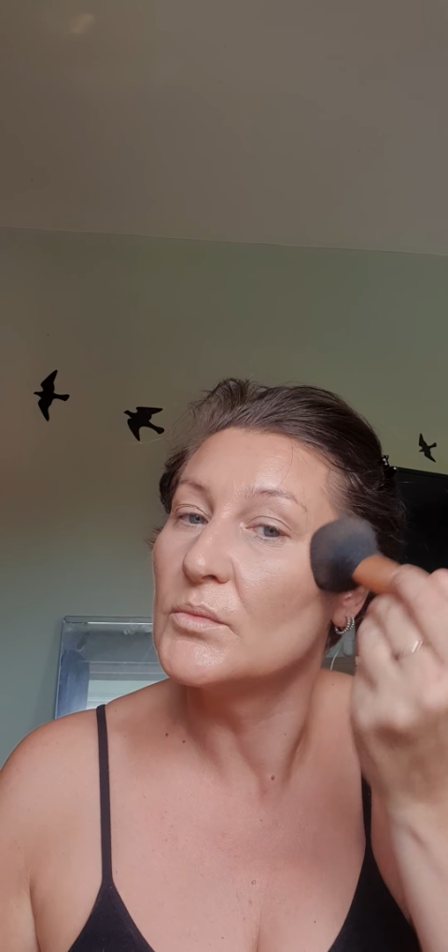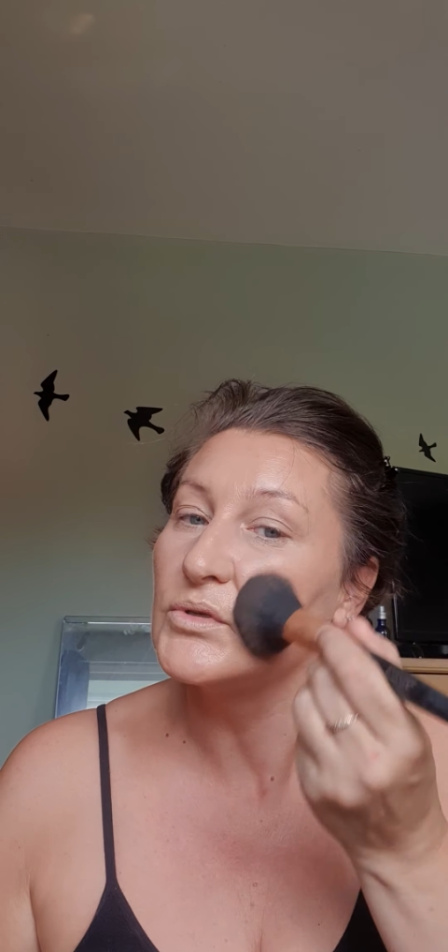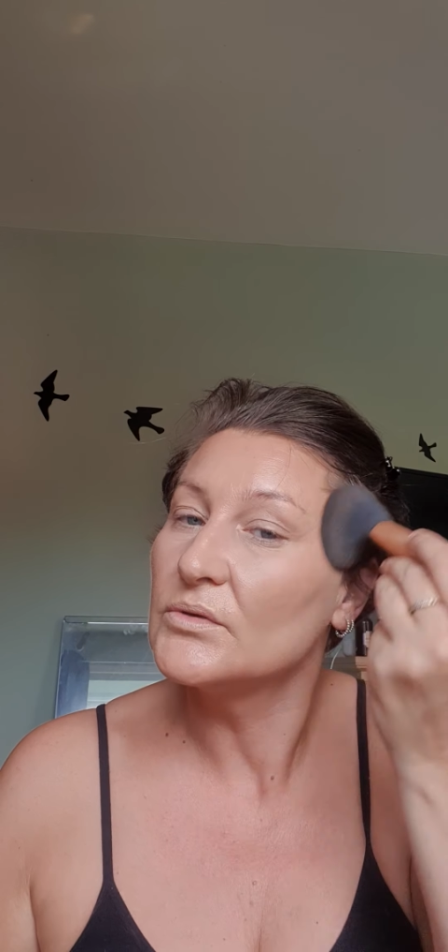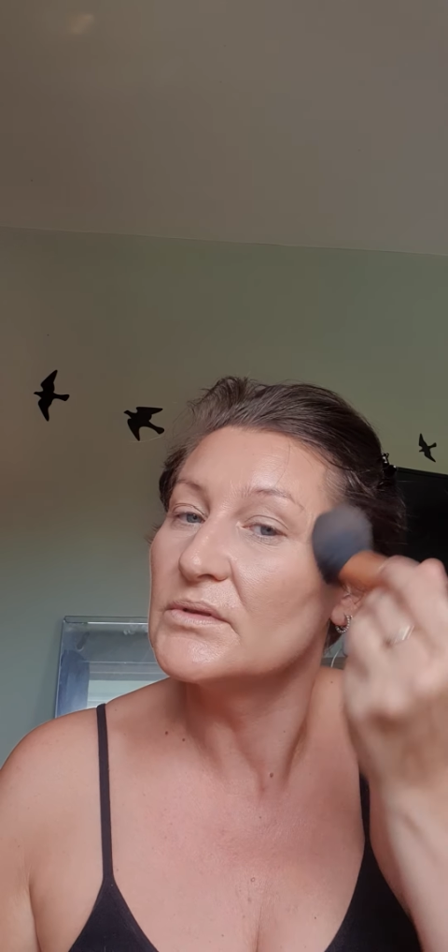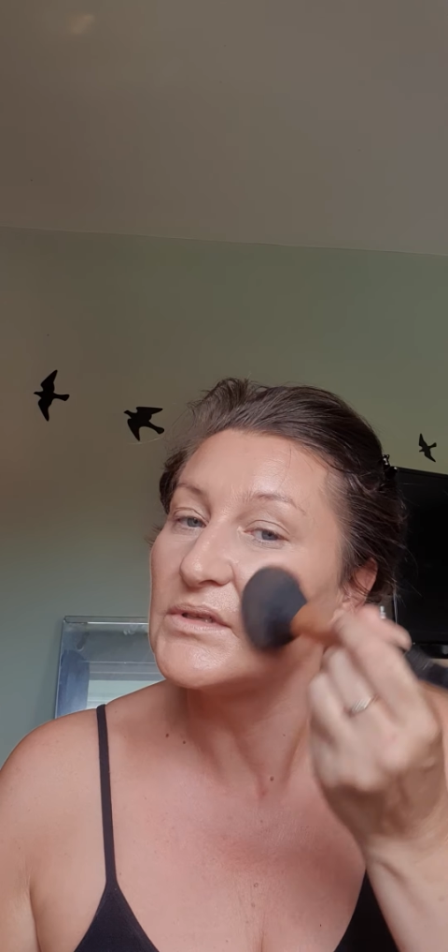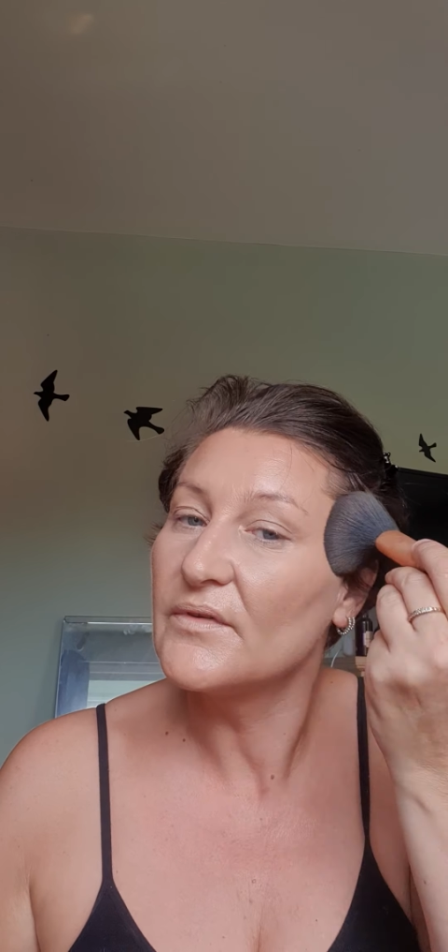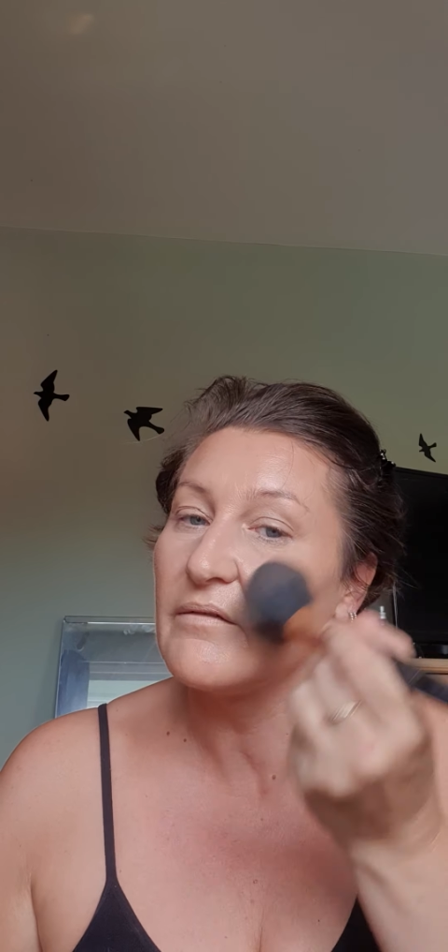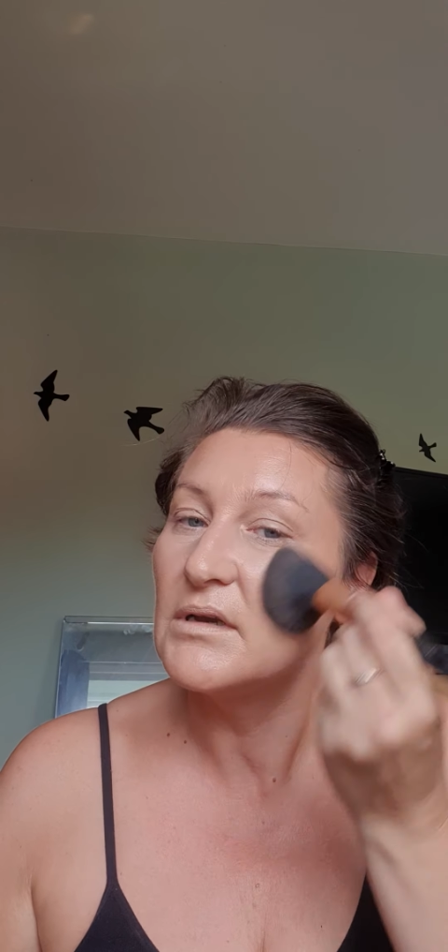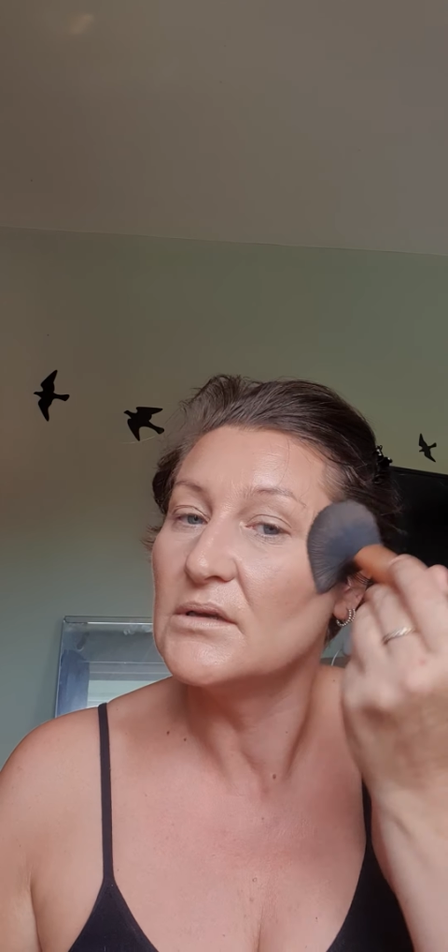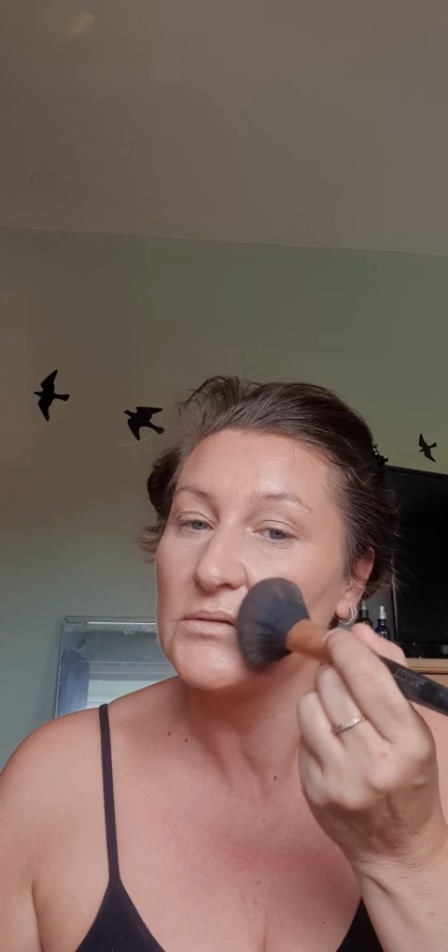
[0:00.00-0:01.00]
but doing this
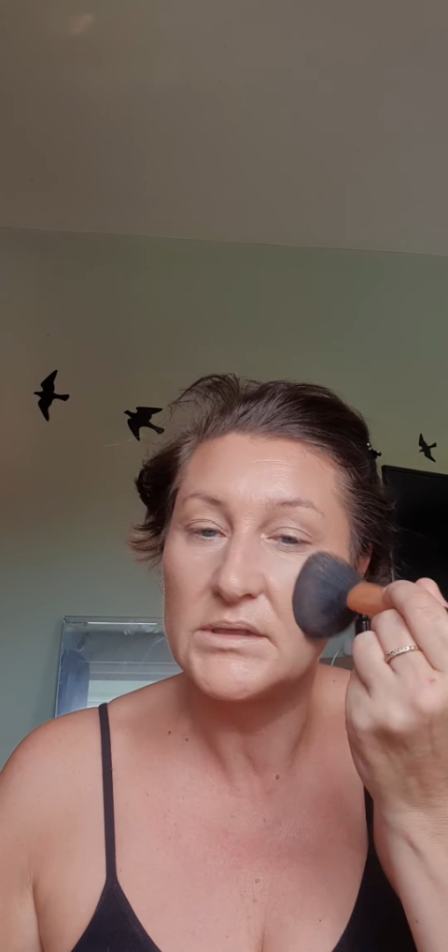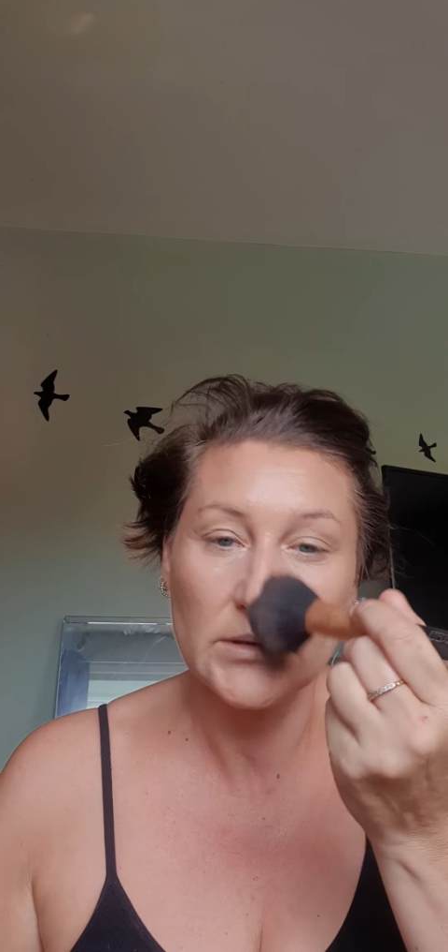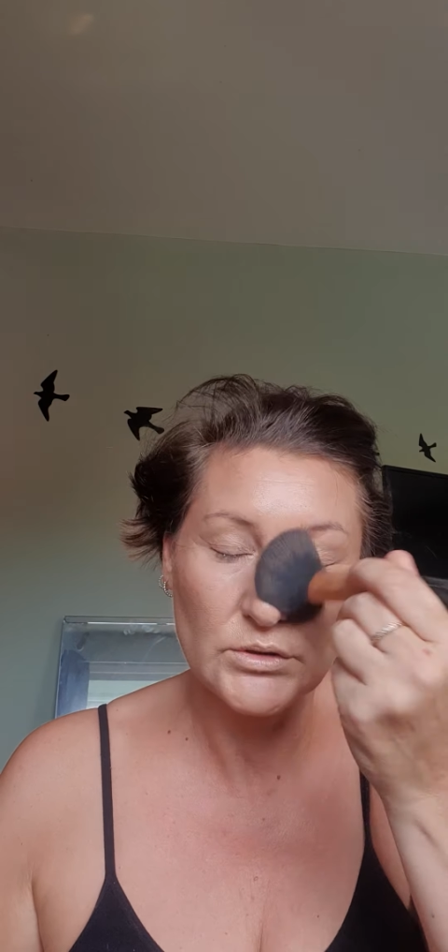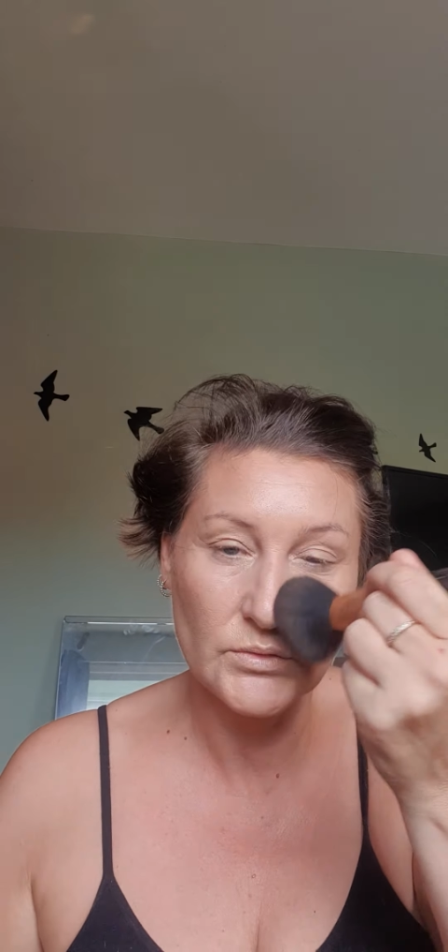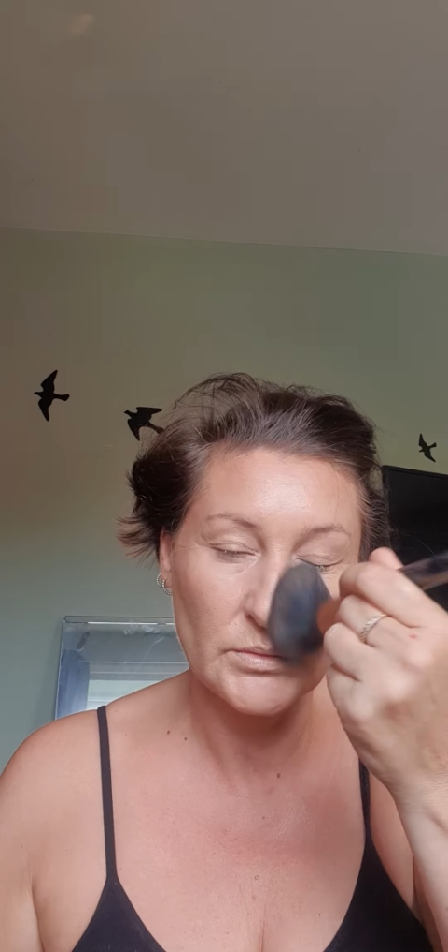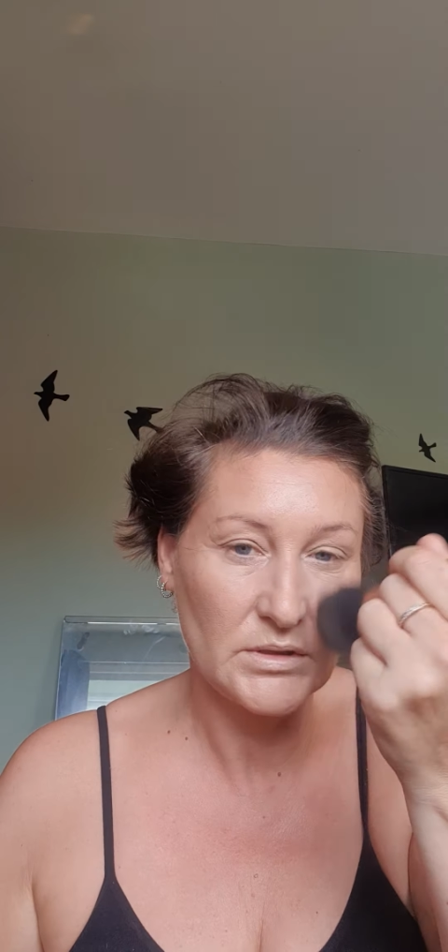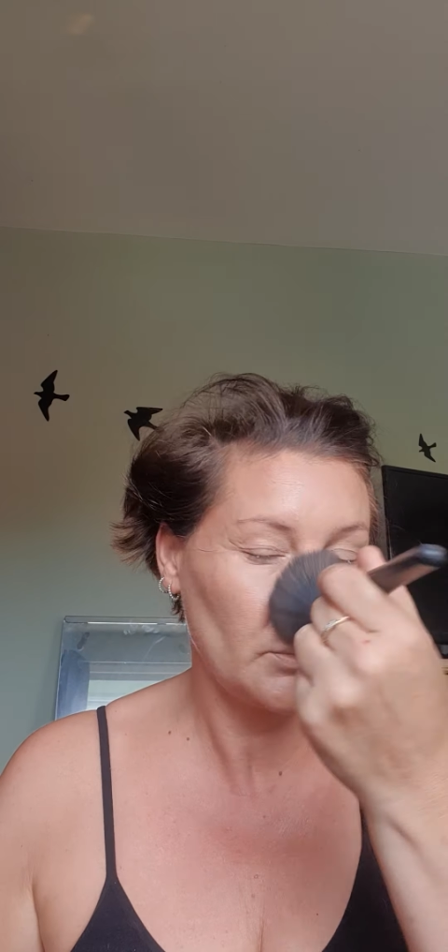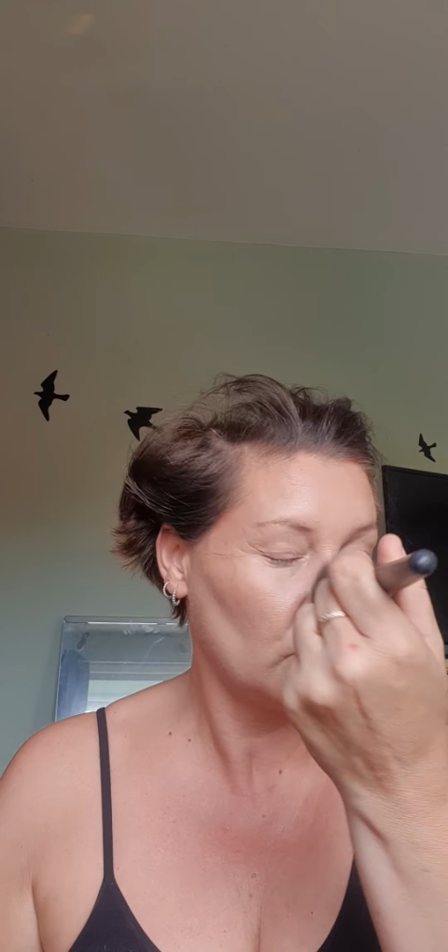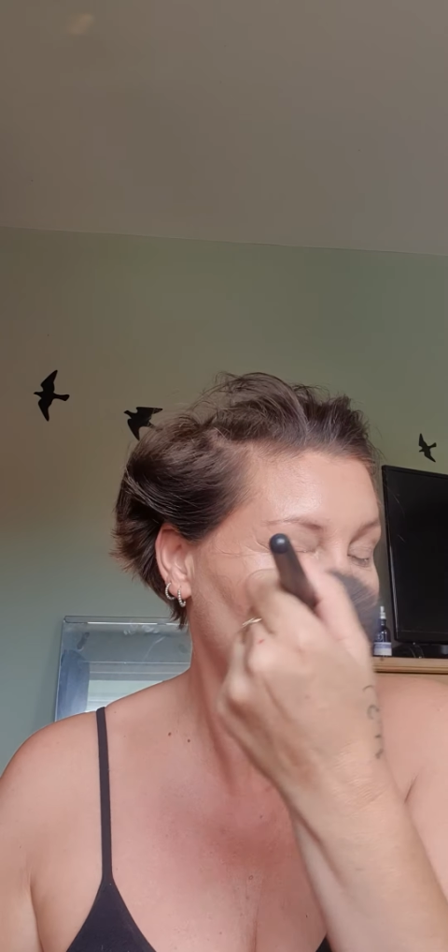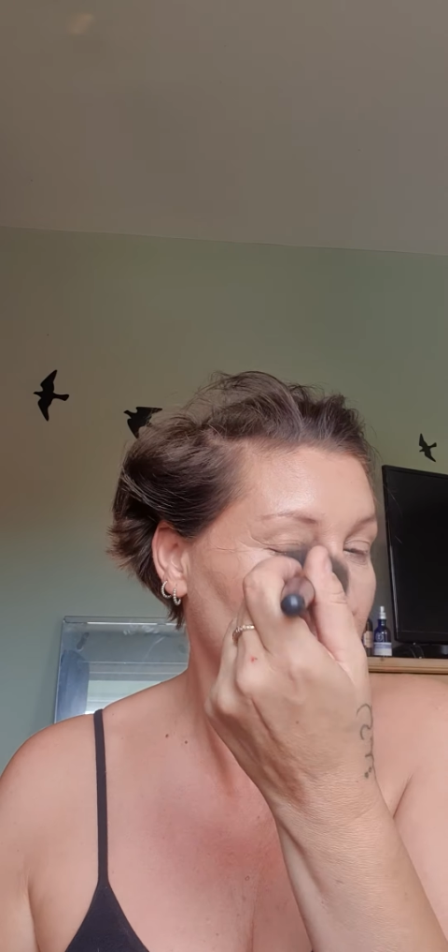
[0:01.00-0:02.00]
very loosely just with the
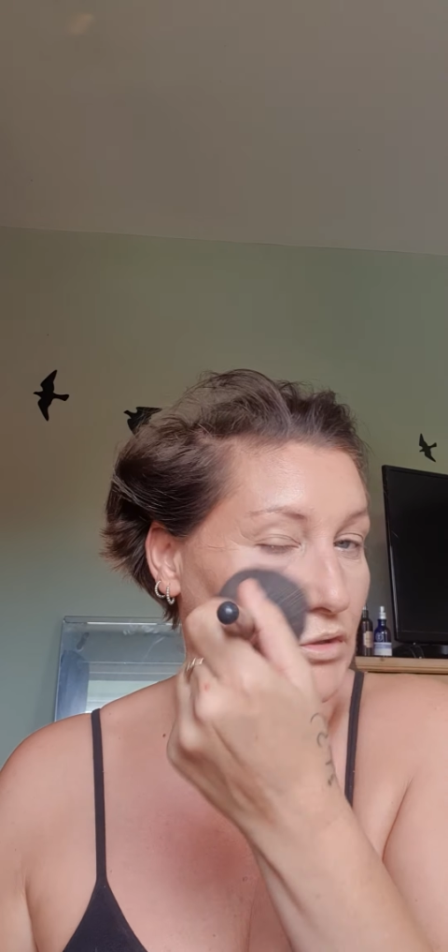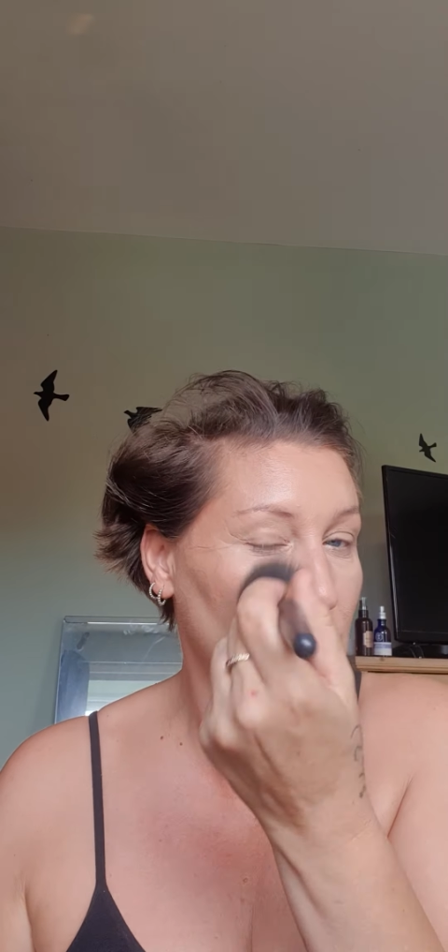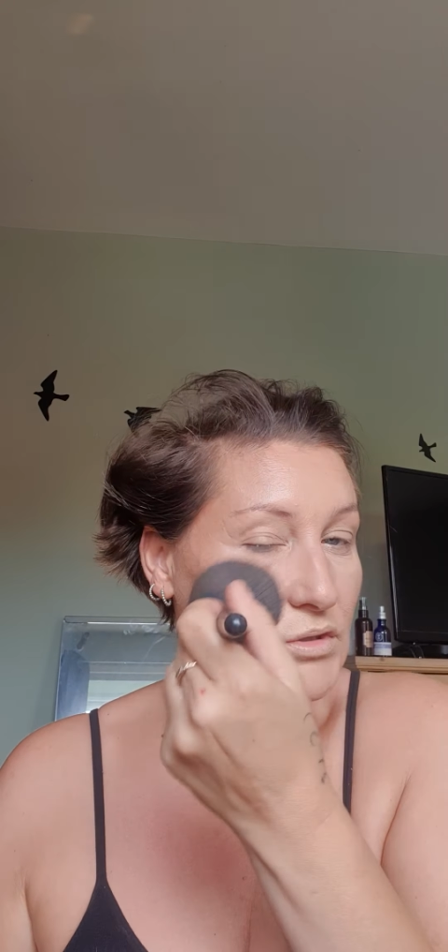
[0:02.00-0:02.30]
blusher,